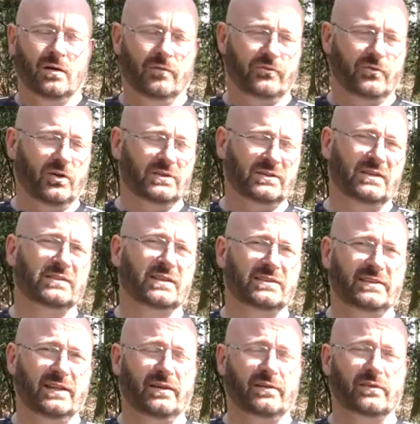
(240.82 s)
Of course, as
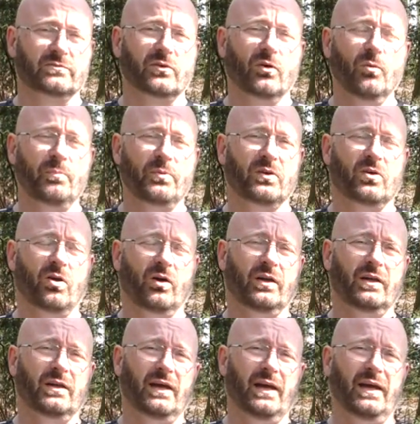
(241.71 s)
I said, the rope
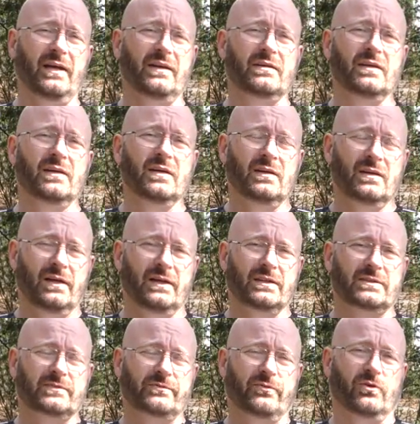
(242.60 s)
cocking aid
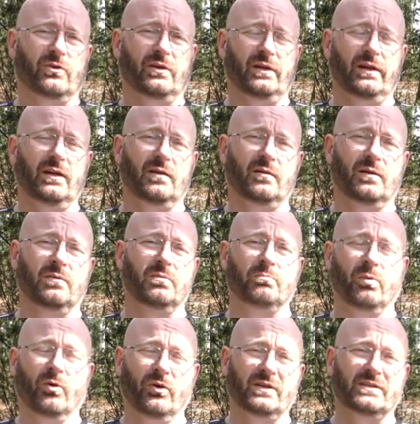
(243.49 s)
is for little
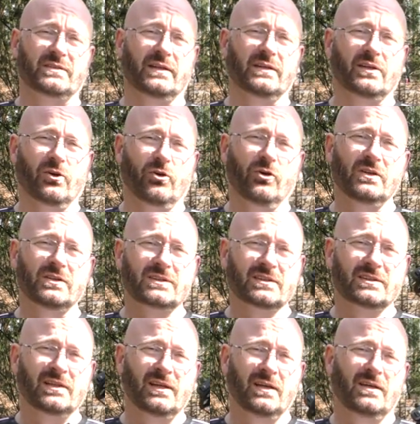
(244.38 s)
boys and
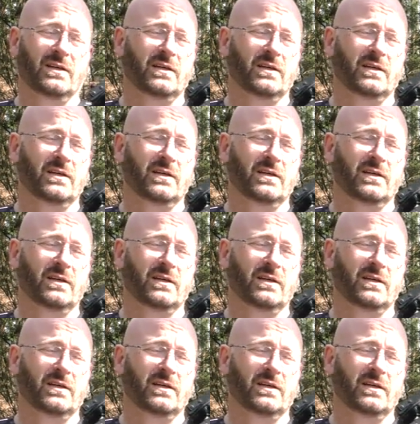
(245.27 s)
girls.